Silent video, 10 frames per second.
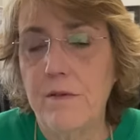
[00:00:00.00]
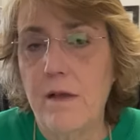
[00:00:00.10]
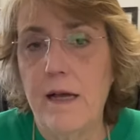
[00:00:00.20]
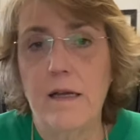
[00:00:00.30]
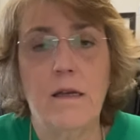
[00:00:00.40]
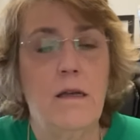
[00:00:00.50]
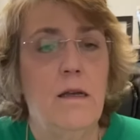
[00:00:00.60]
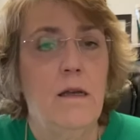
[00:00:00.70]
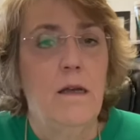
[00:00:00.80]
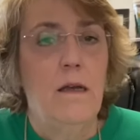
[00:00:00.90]
like
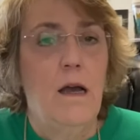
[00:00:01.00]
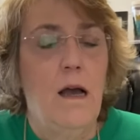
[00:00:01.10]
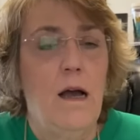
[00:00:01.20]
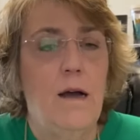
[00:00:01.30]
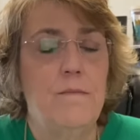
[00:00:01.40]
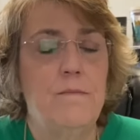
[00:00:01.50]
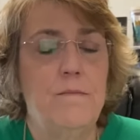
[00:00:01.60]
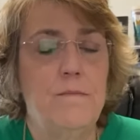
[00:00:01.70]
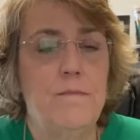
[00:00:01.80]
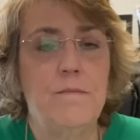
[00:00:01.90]

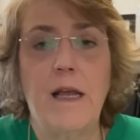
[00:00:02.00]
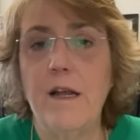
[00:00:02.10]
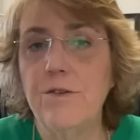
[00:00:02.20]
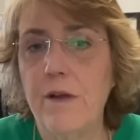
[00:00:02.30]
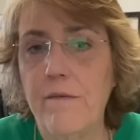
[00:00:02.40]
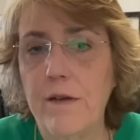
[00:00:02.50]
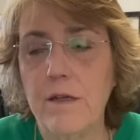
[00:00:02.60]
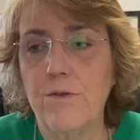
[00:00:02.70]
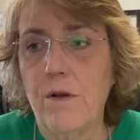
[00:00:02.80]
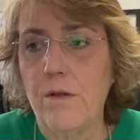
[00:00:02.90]
air traffic
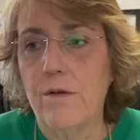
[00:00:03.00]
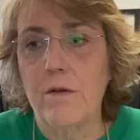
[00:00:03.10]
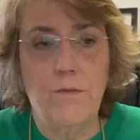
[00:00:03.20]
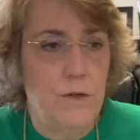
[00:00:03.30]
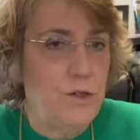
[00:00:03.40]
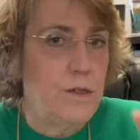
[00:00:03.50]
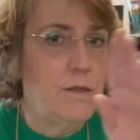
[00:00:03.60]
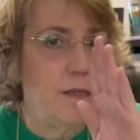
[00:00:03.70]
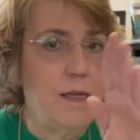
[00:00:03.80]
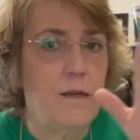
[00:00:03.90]
controller was
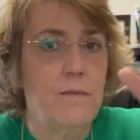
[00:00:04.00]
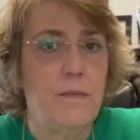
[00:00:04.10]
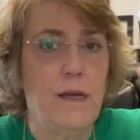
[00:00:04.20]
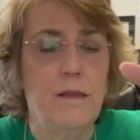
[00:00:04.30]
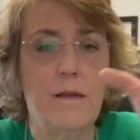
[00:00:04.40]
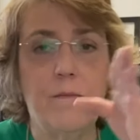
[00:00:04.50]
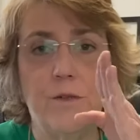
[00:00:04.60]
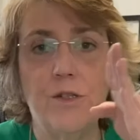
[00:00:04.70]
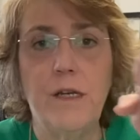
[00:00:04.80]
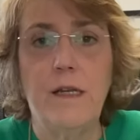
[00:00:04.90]
just them and the
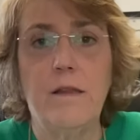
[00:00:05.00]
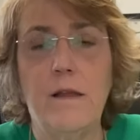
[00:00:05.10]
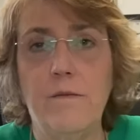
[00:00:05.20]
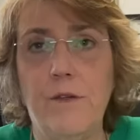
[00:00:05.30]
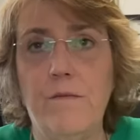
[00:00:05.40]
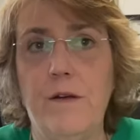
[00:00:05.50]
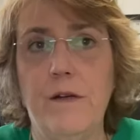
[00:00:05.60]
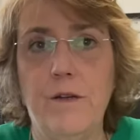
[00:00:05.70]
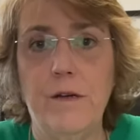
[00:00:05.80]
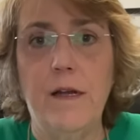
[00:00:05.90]
machine. They're
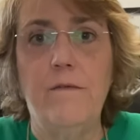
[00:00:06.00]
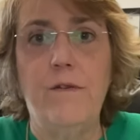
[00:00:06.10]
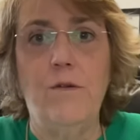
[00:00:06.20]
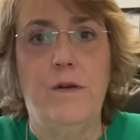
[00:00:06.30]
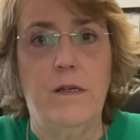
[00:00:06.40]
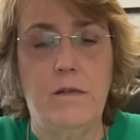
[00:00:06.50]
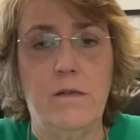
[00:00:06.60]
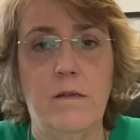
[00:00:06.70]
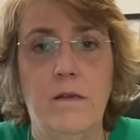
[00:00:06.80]
very good at focused,